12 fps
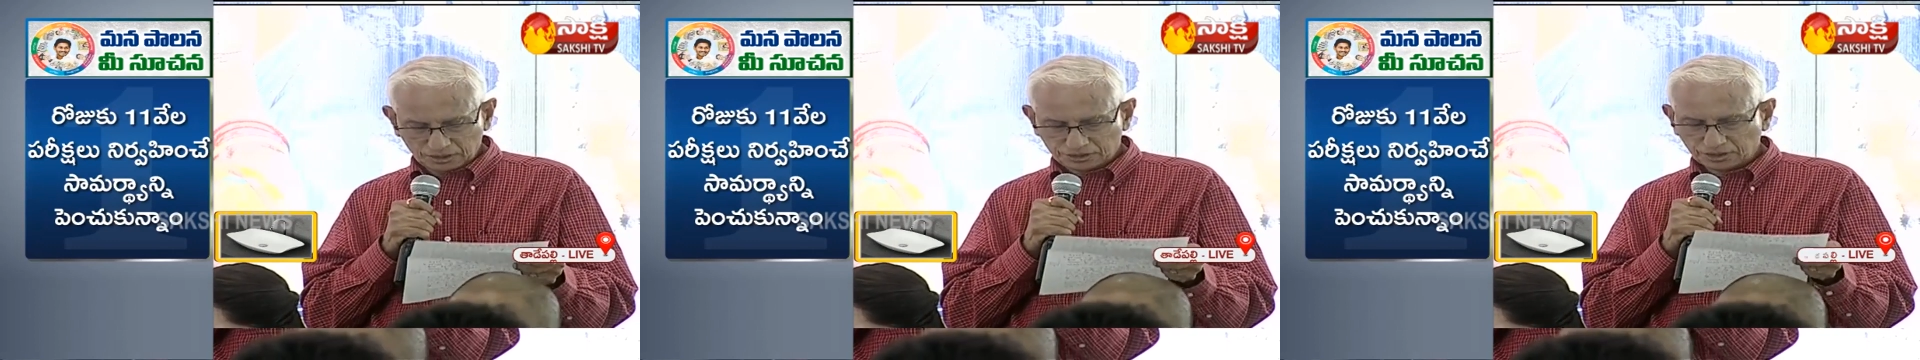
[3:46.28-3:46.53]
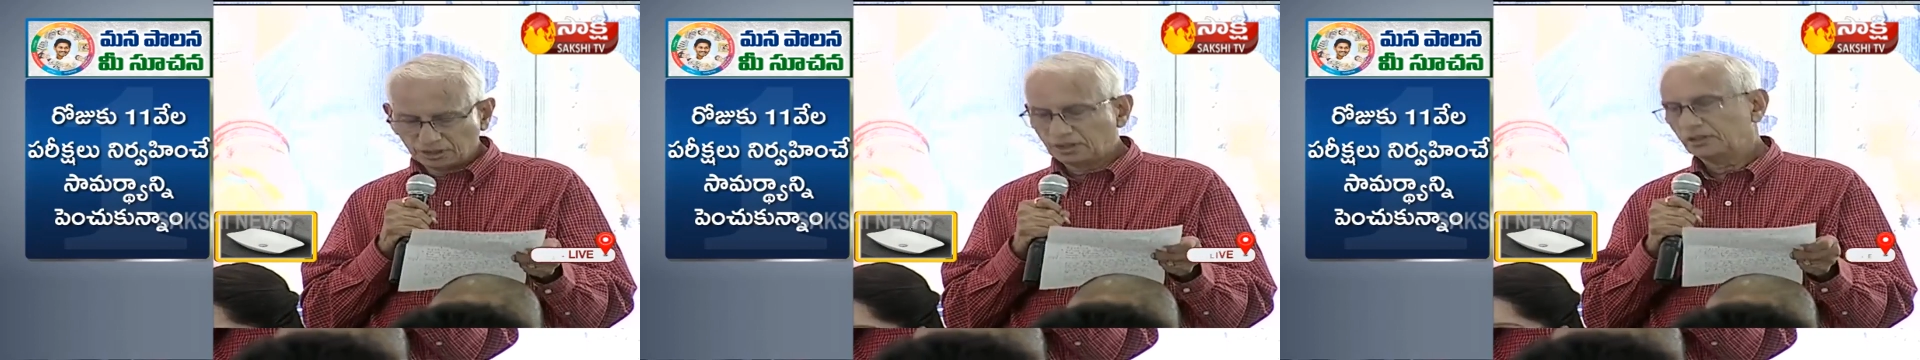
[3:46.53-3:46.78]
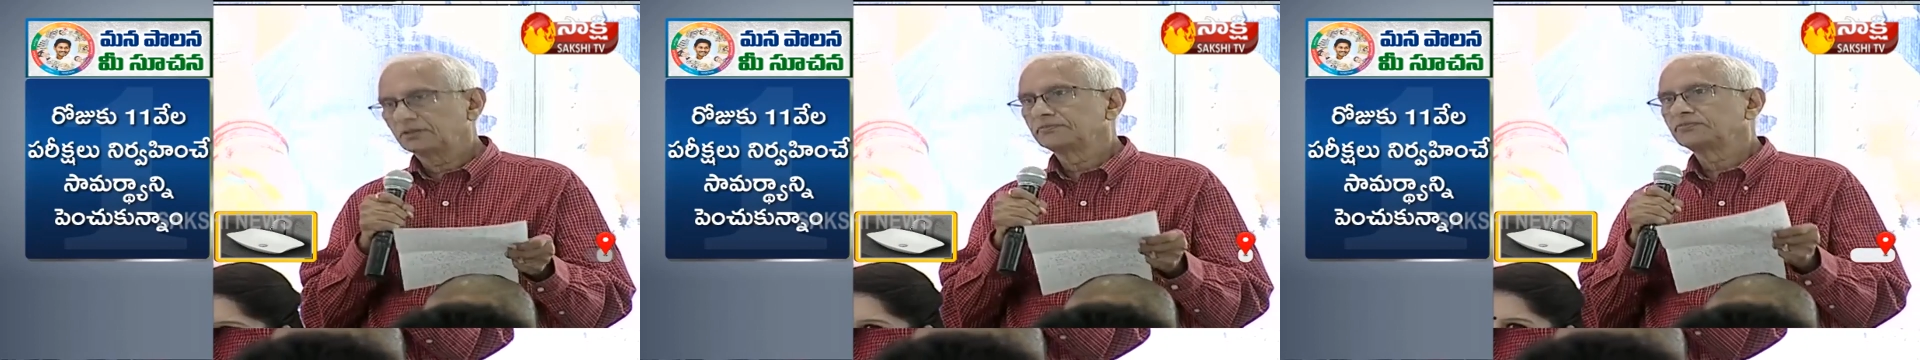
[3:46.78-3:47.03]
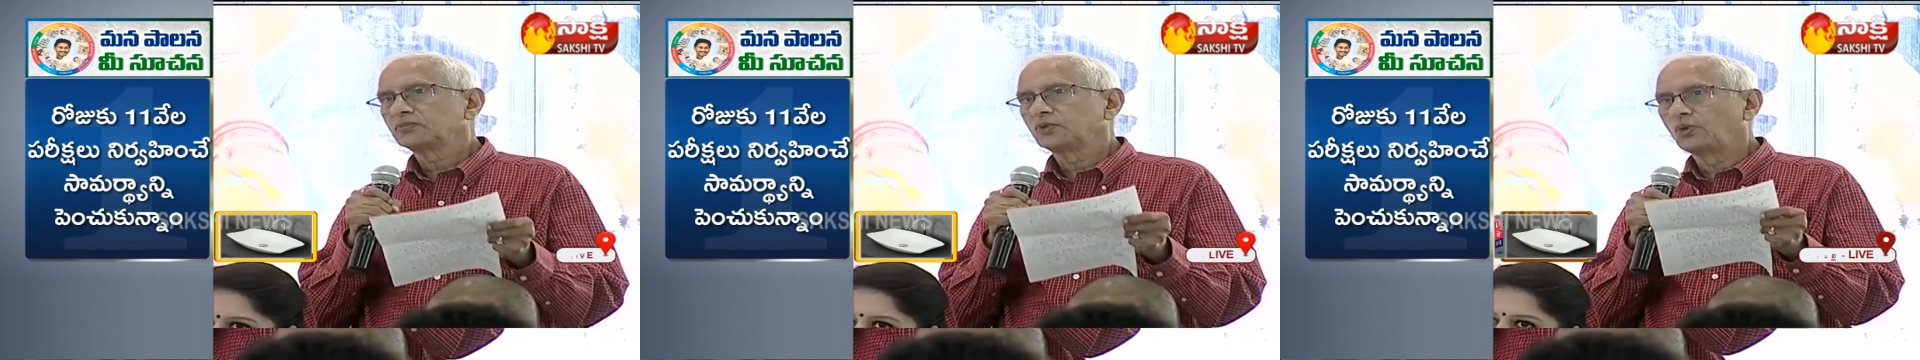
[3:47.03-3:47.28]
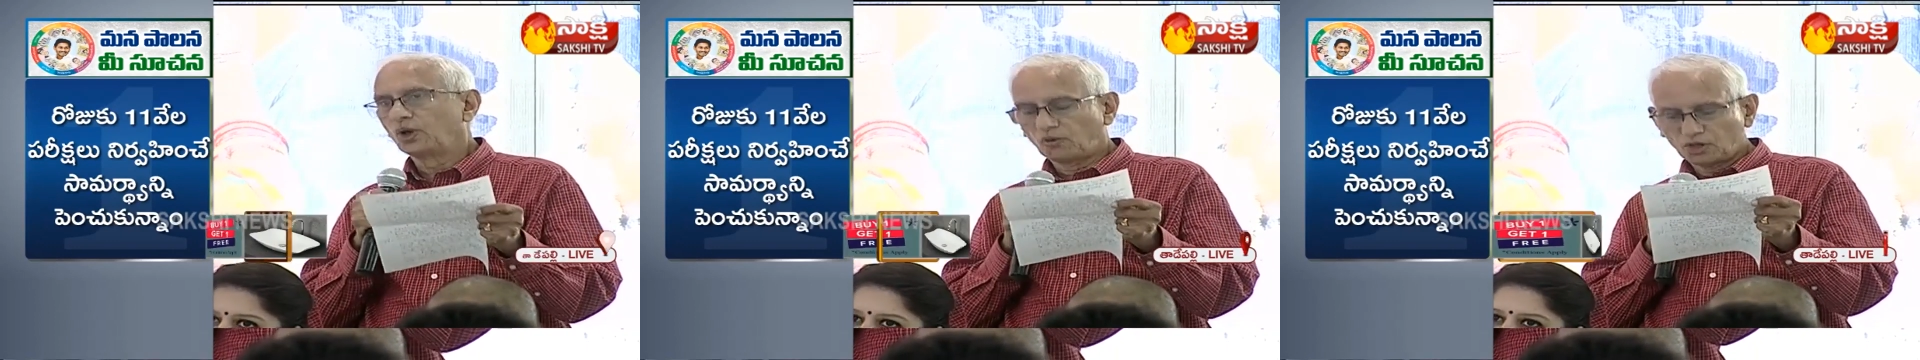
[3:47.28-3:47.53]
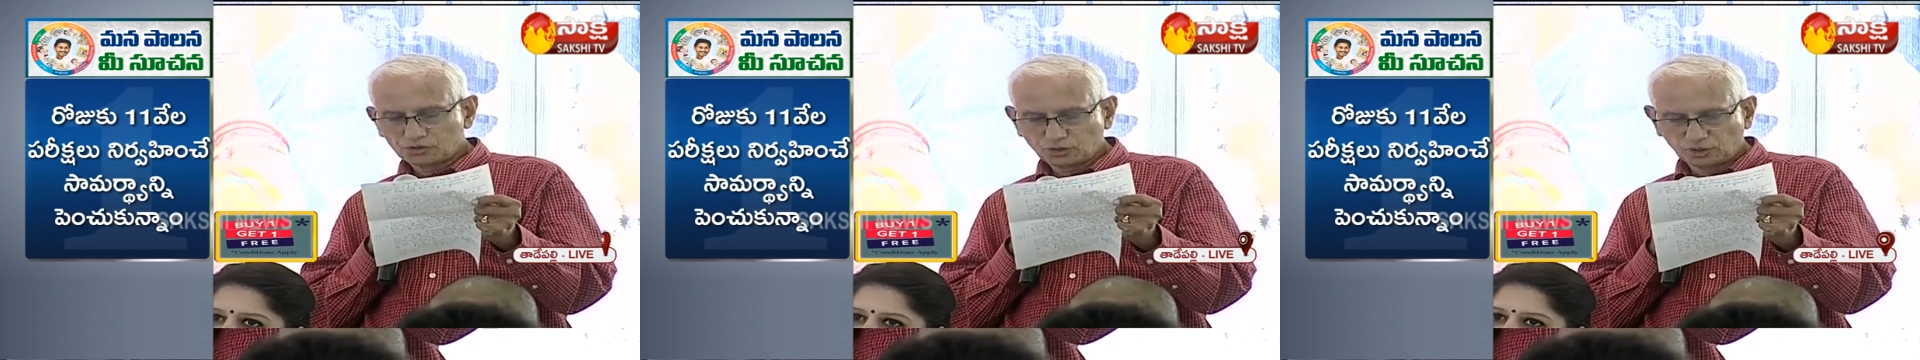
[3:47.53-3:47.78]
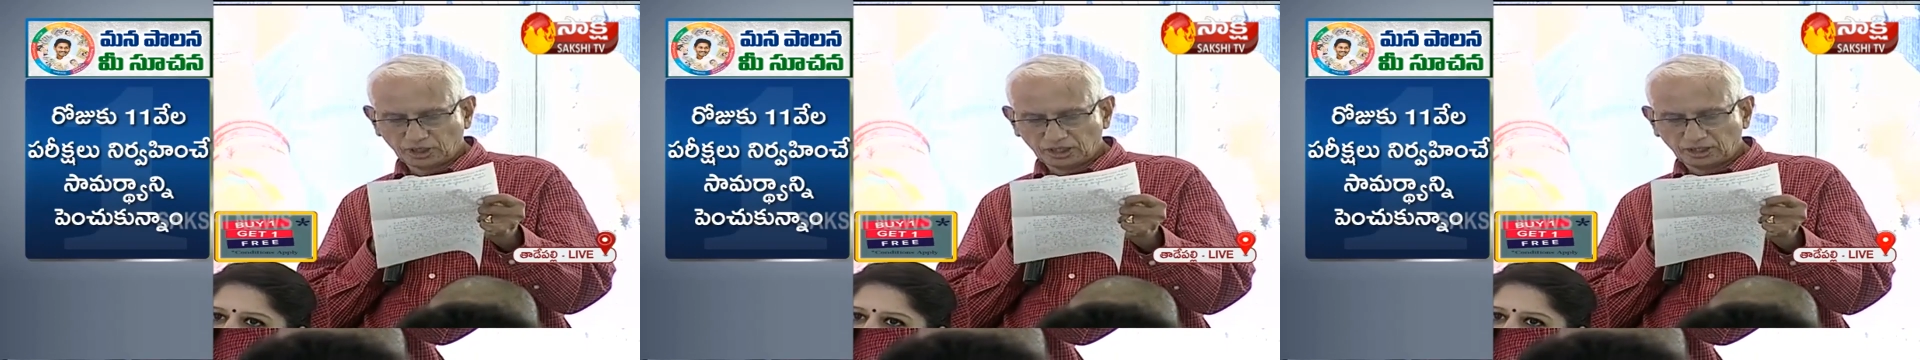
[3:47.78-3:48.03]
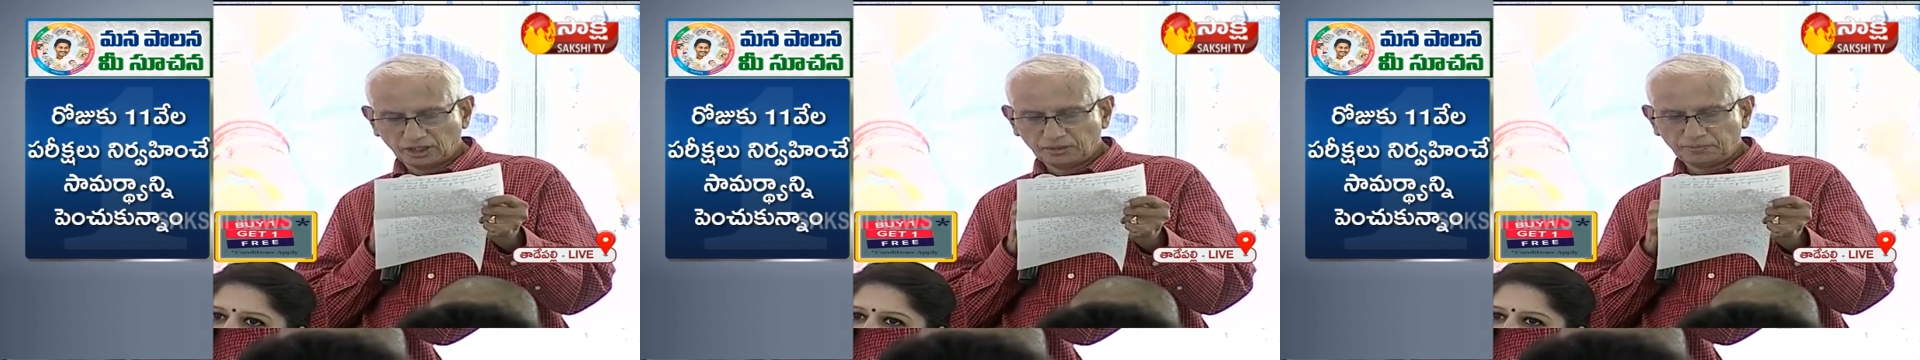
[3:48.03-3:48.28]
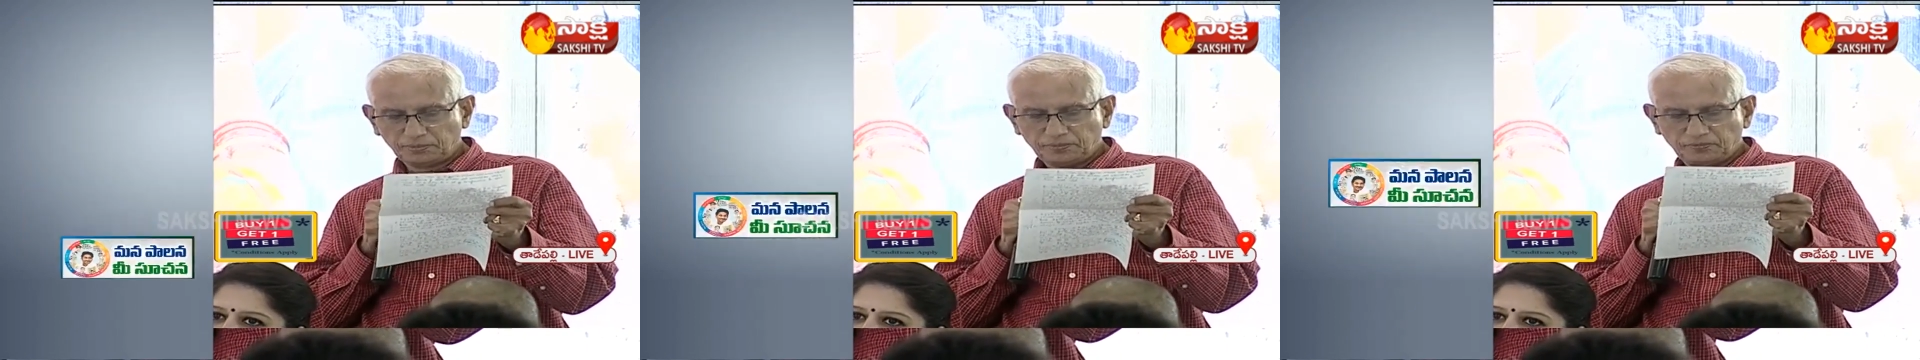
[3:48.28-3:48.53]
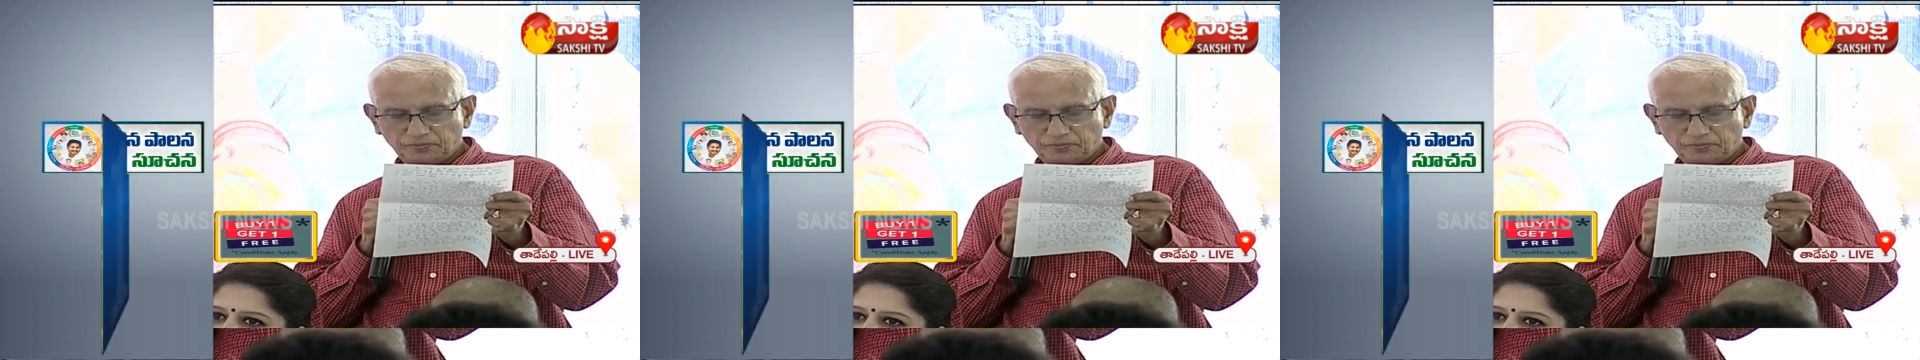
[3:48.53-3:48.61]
Sir, you have also taken up,